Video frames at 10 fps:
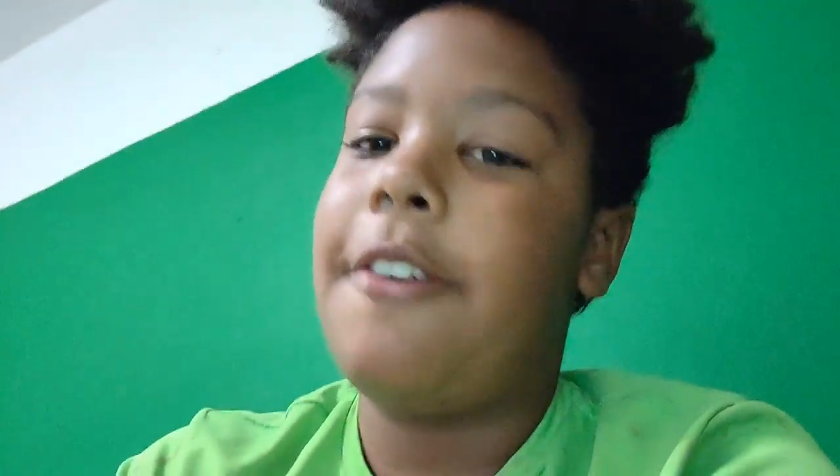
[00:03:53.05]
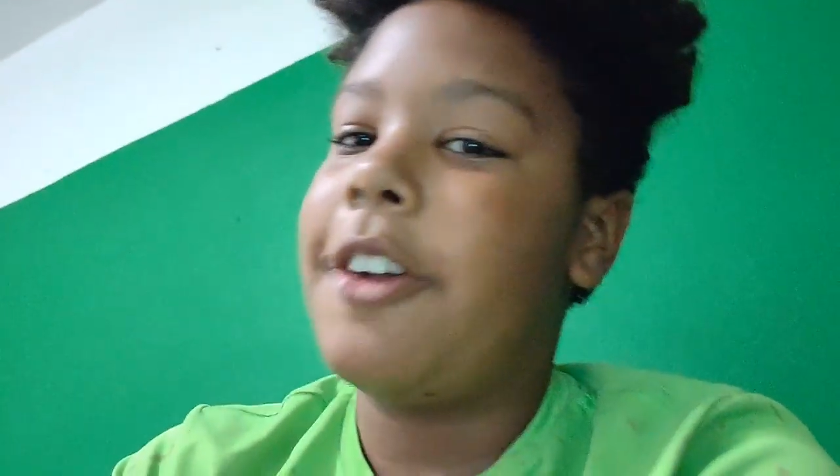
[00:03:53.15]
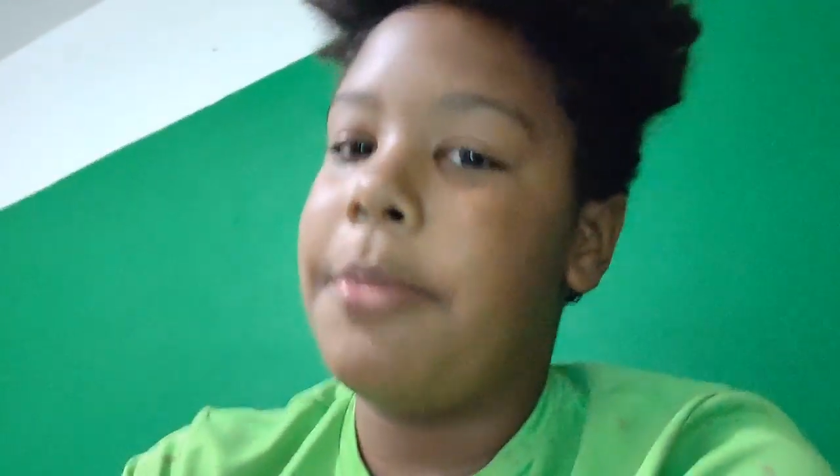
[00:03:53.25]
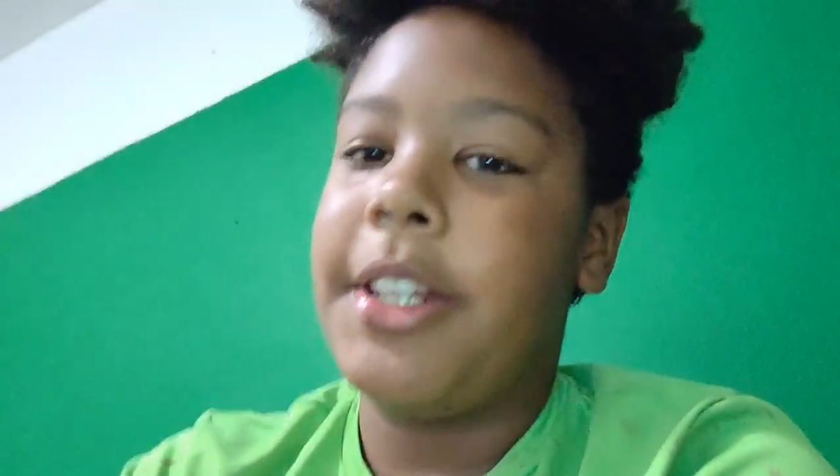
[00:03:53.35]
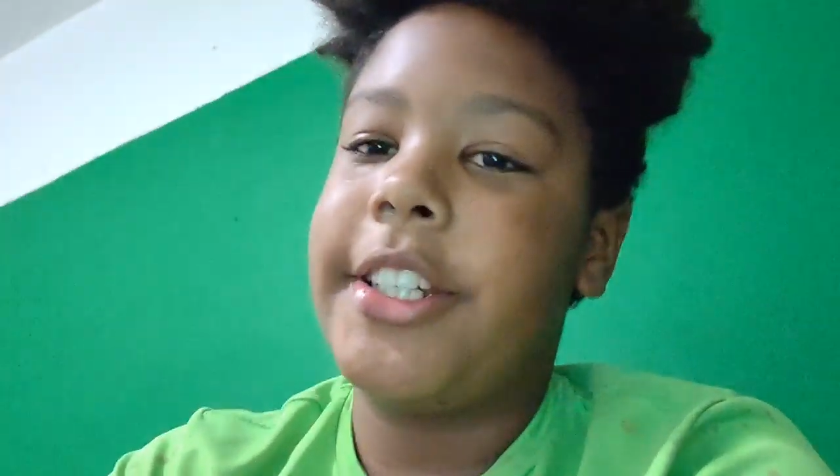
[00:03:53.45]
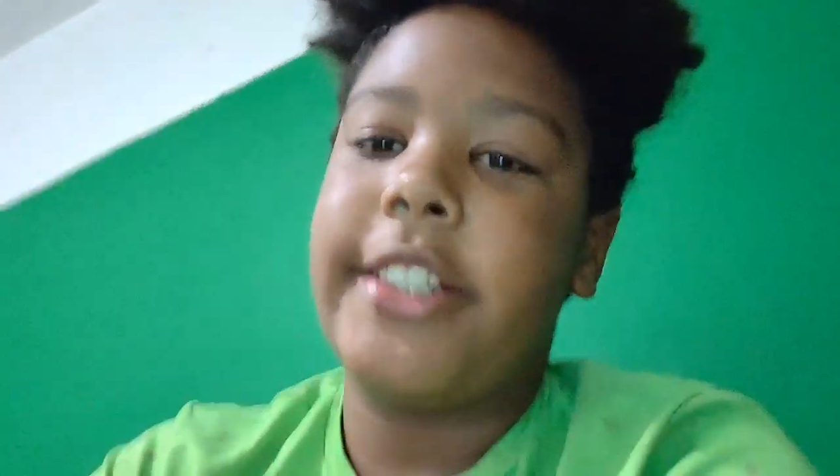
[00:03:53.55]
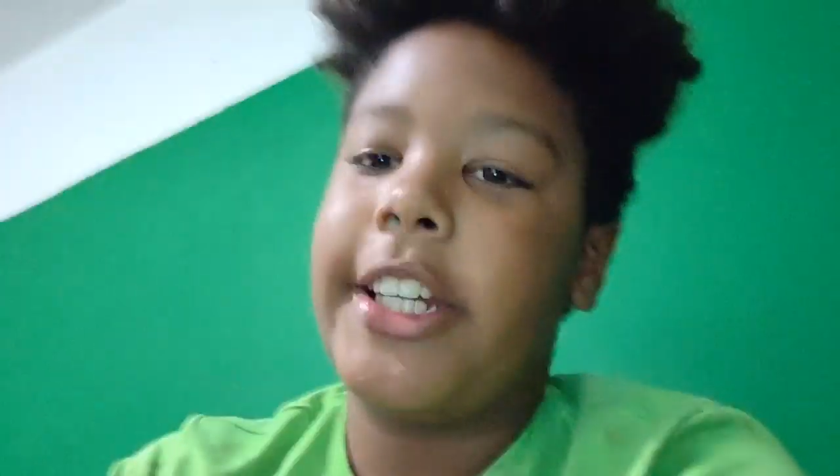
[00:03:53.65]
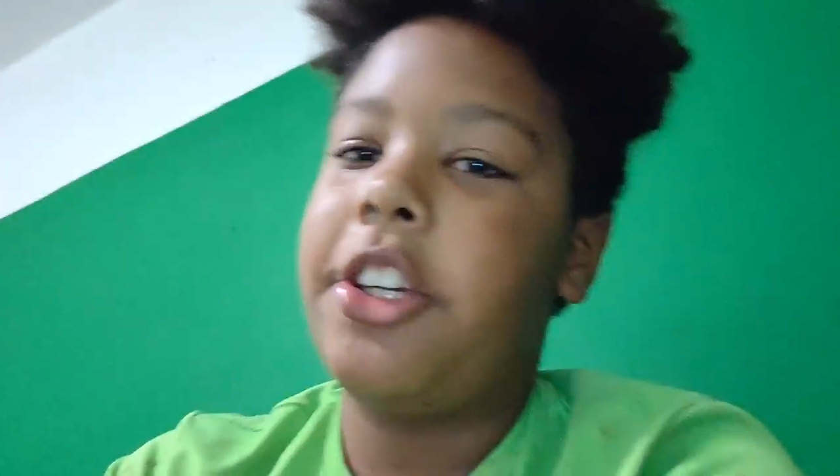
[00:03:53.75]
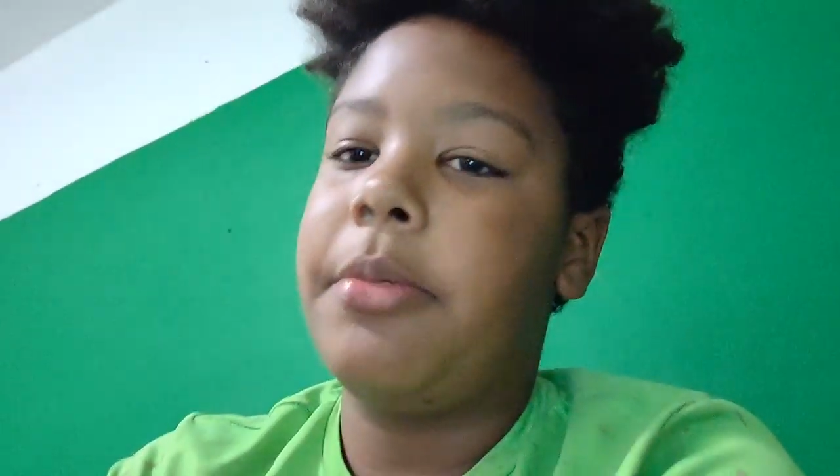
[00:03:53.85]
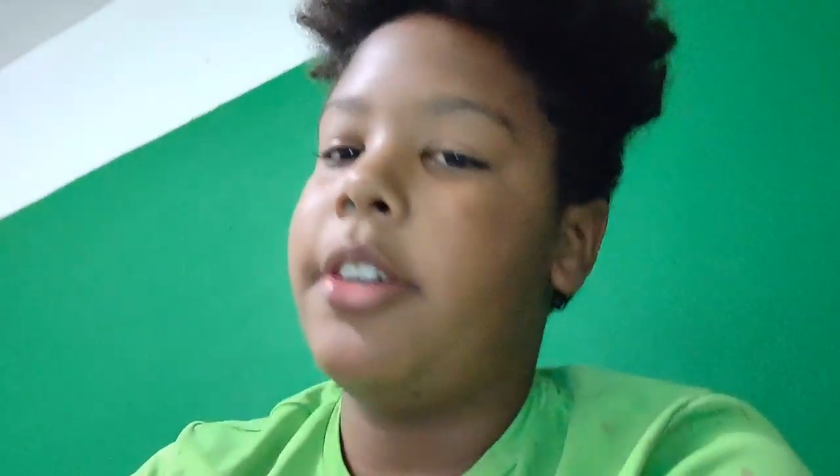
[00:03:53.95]
I want to be just
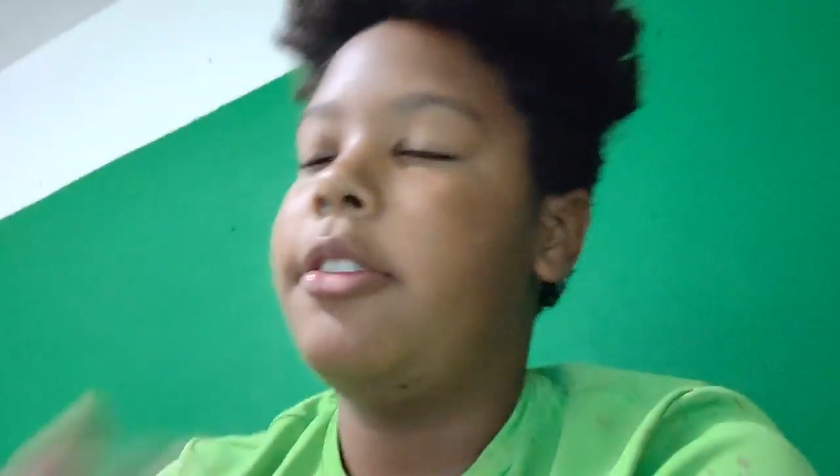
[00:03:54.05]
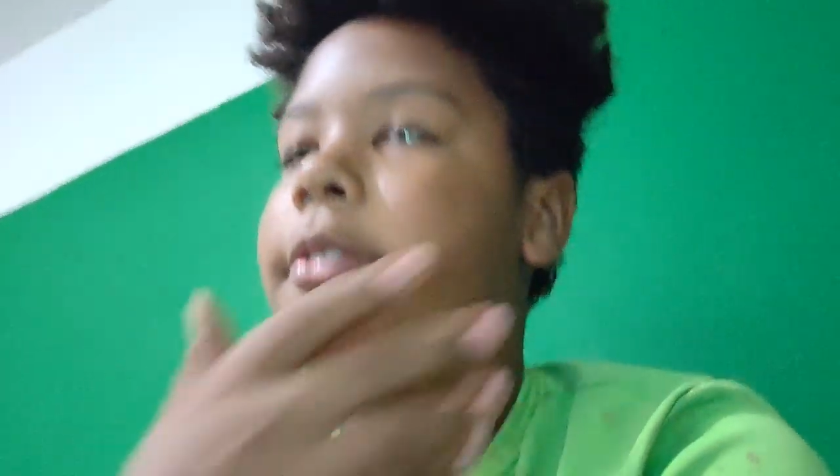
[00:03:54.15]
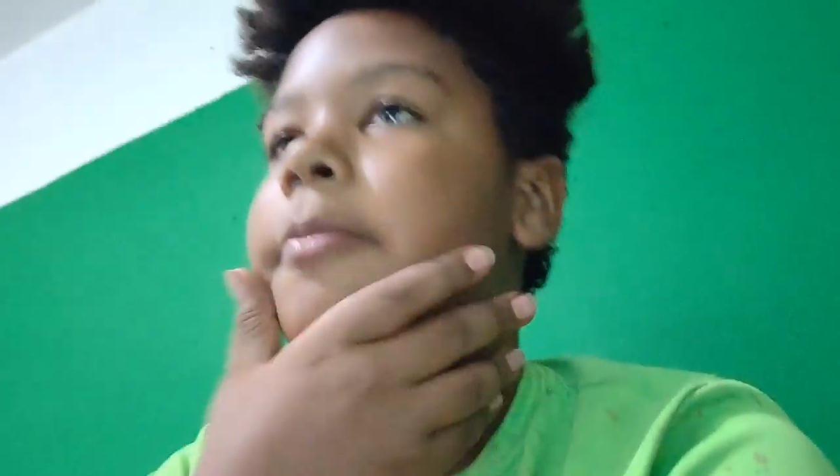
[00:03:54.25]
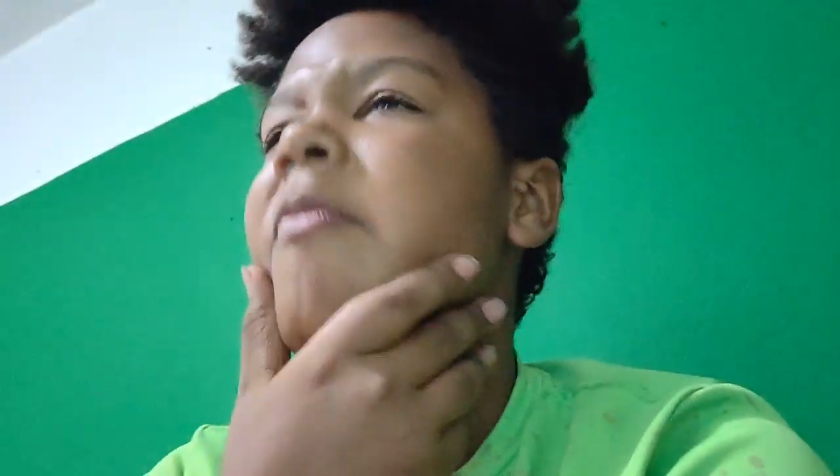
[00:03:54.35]
like you, bro.